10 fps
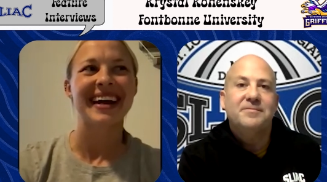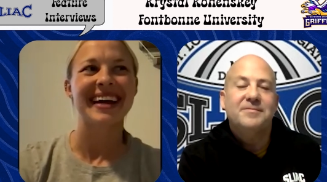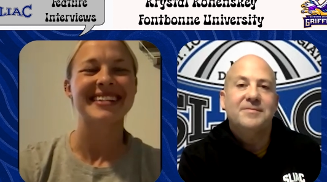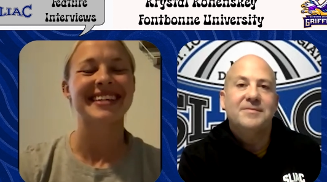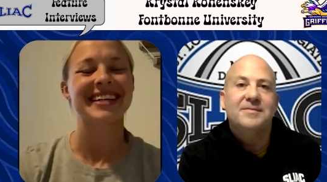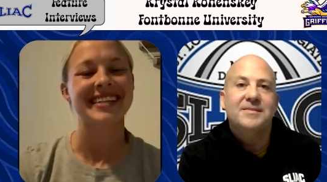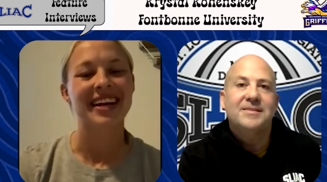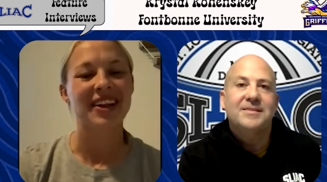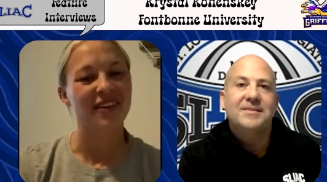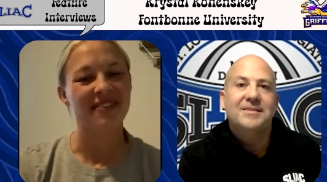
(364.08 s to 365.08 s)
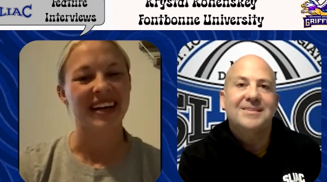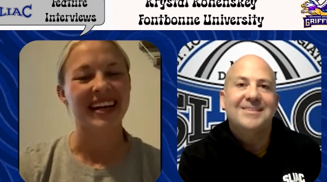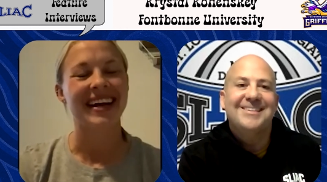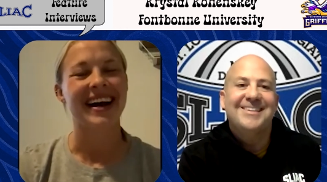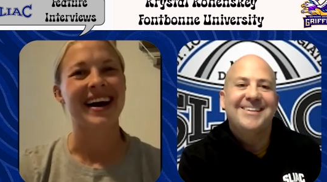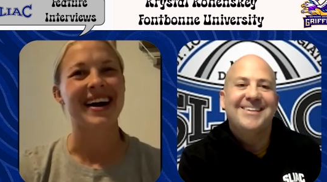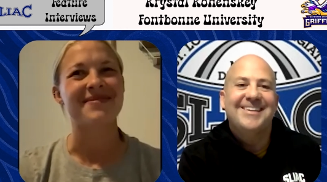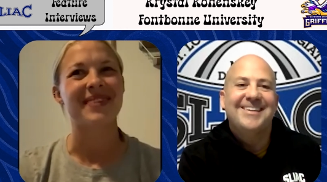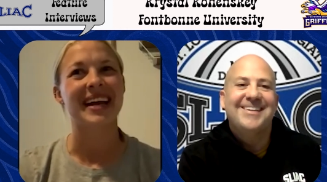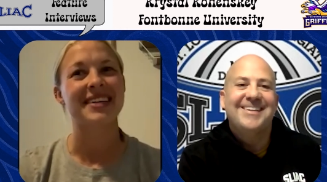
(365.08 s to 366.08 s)
Speaker 1: it's gonna sound a little funny, um,
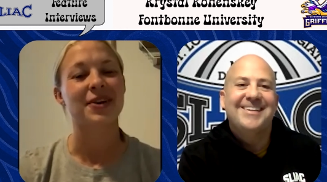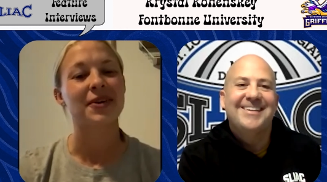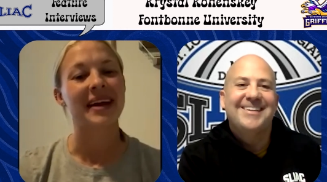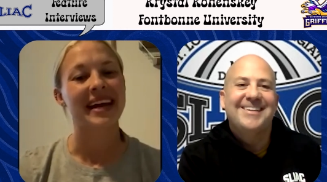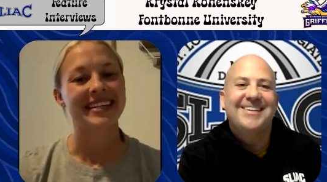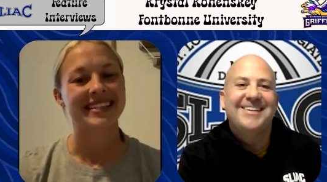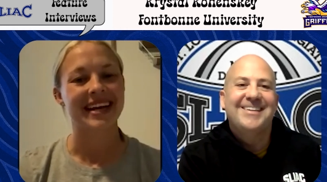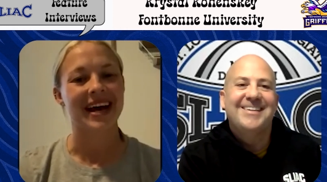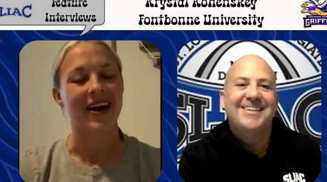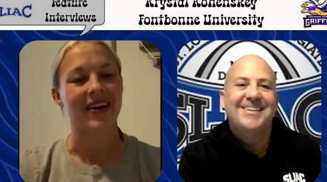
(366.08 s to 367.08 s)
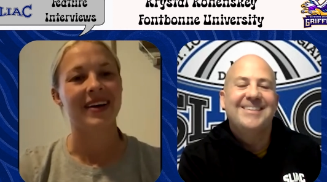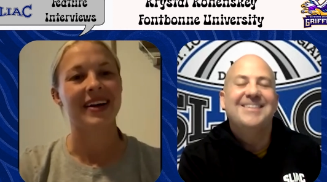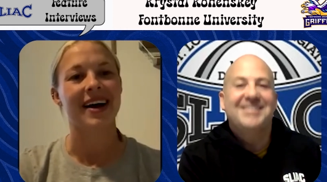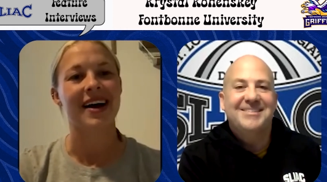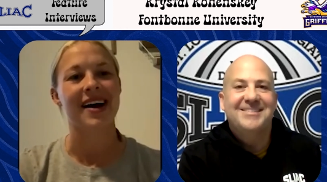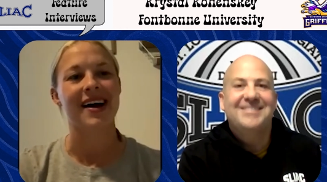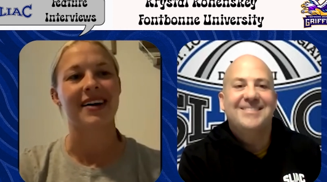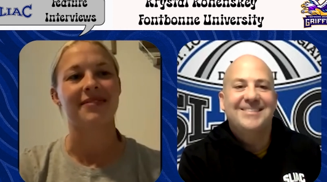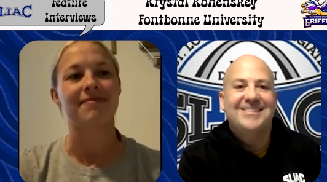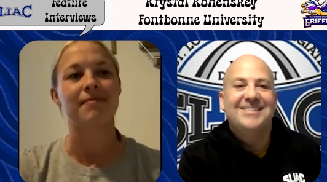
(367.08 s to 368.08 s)
but I tore my ACL uh,
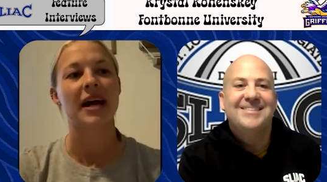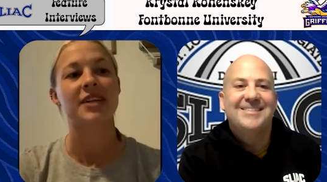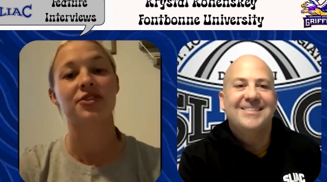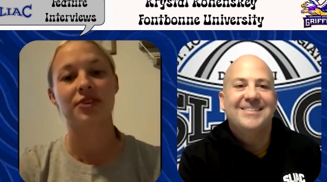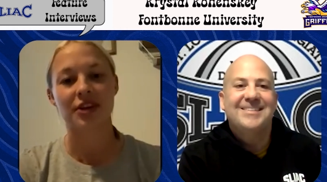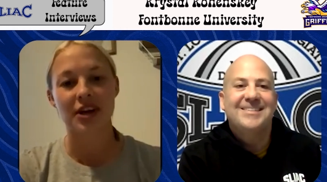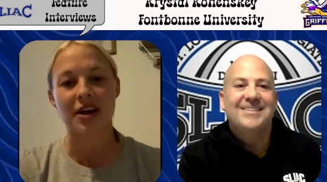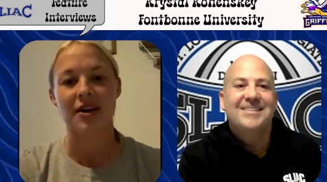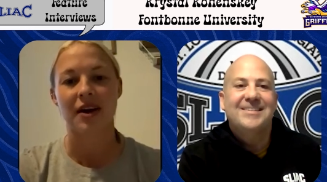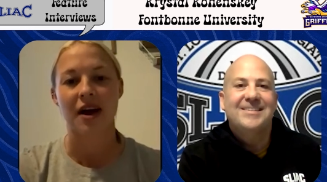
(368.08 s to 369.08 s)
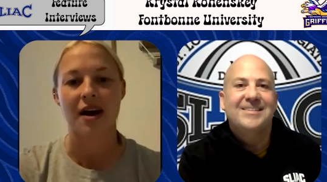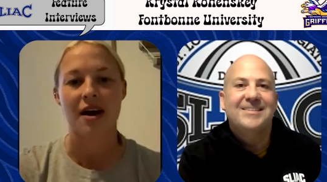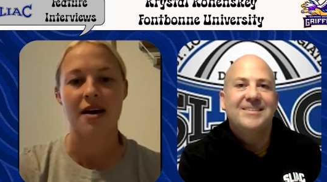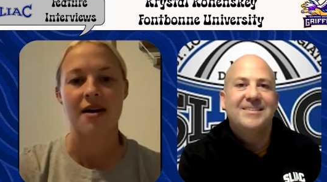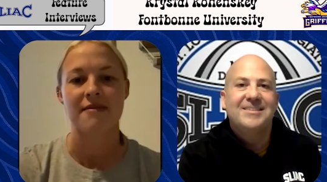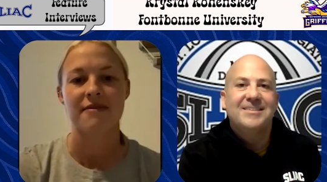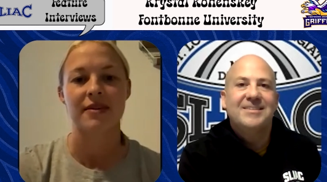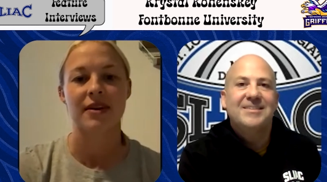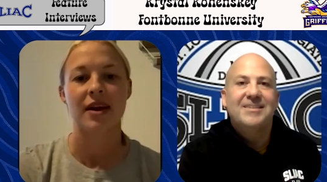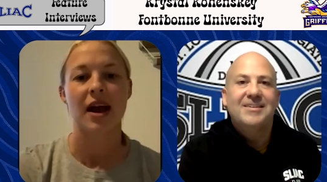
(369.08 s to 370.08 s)
um, my junior year of
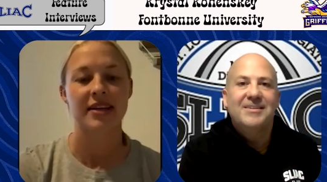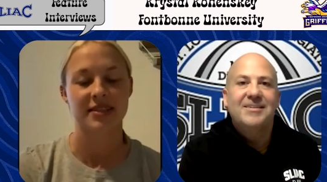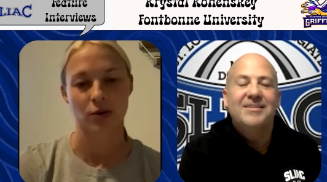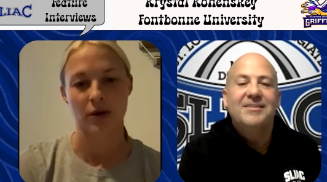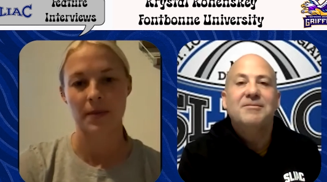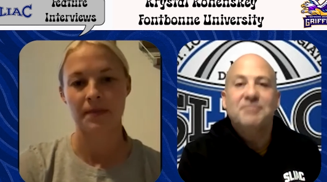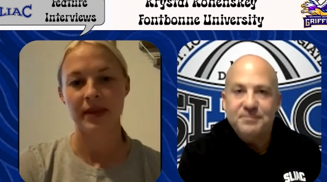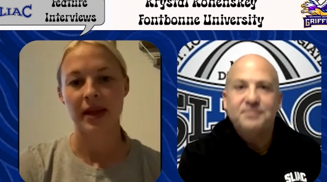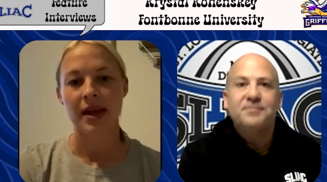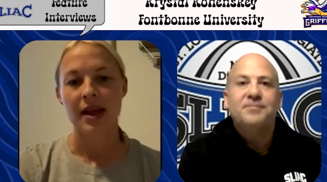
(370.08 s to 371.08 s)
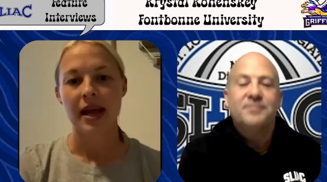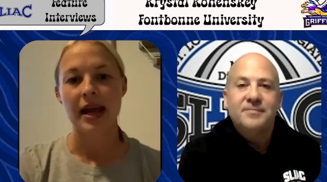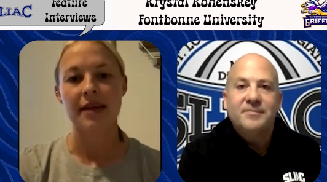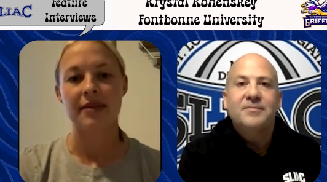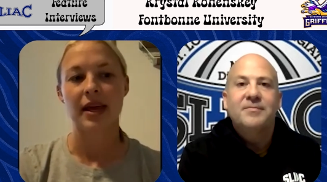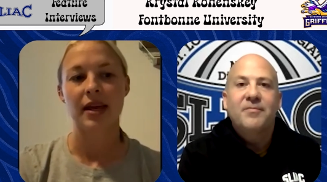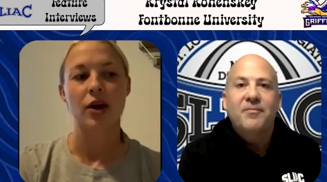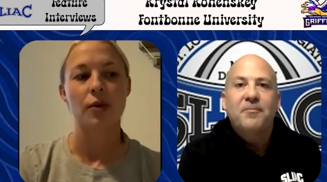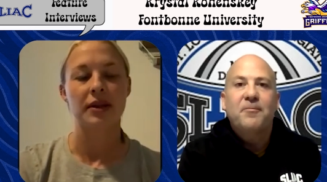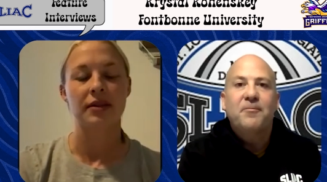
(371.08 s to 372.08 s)
high school, and then
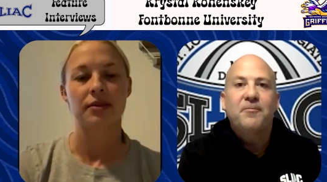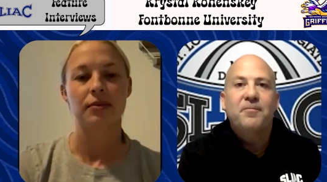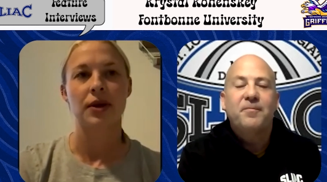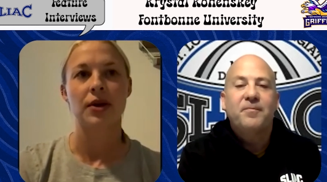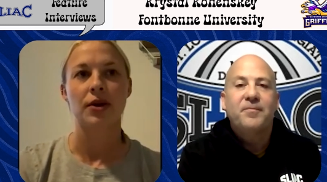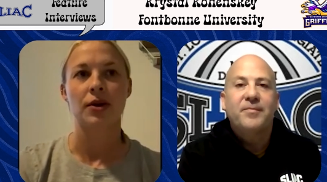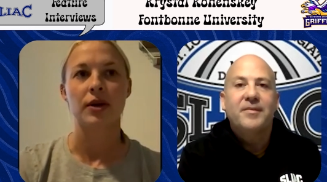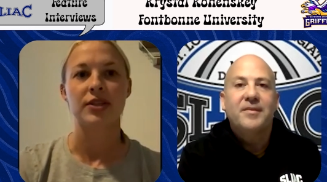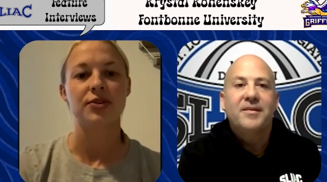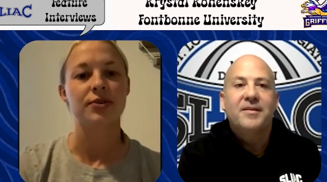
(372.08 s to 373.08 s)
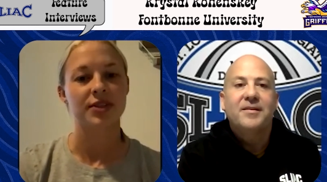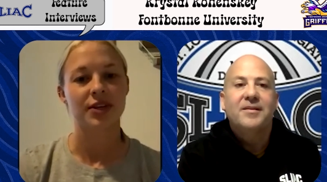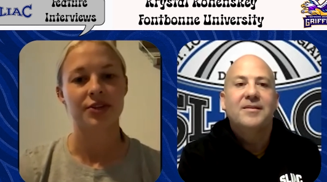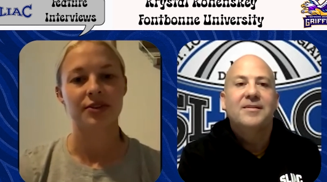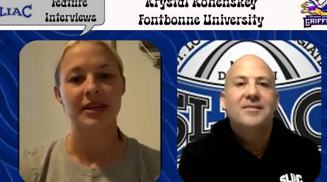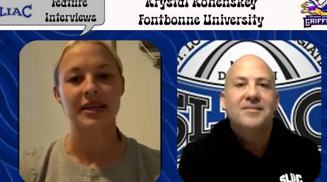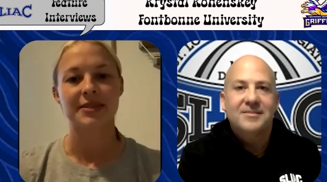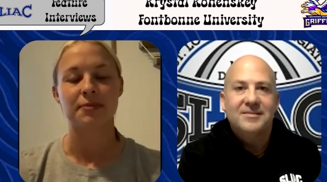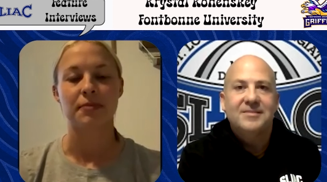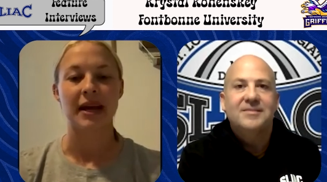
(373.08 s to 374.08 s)
going through two surgeries,
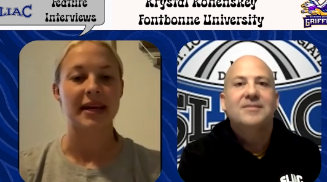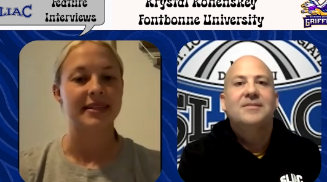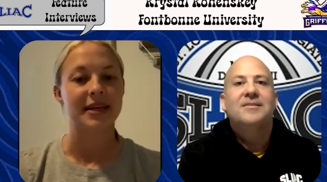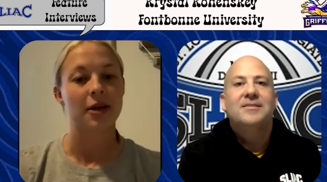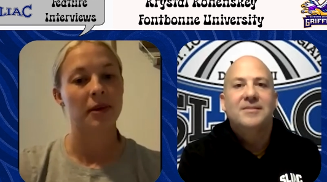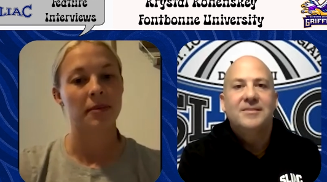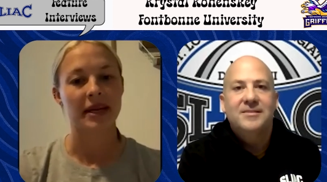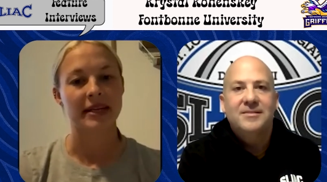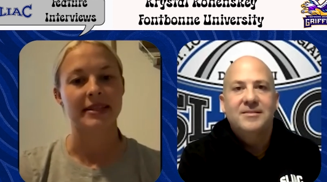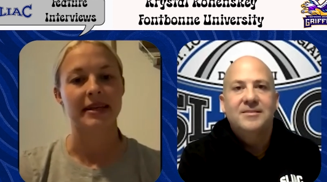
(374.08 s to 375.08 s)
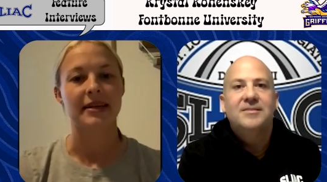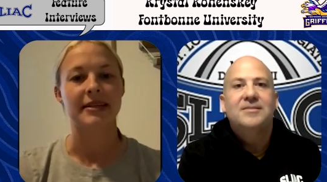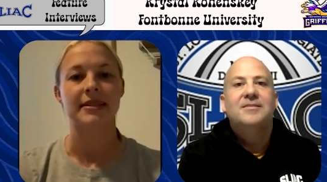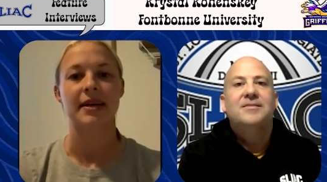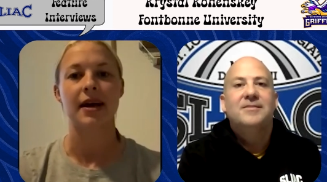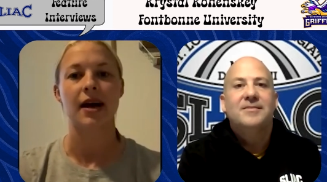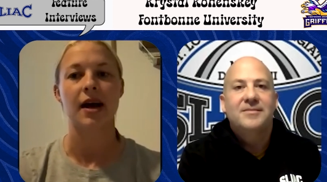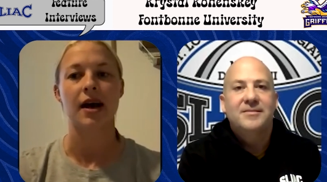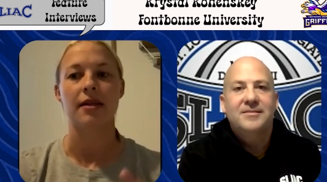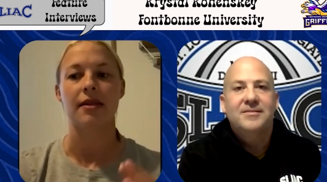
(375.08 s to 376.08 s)
my ACL, my meniscus,
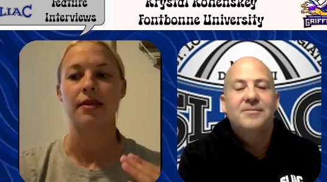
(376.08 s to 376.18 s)
uh,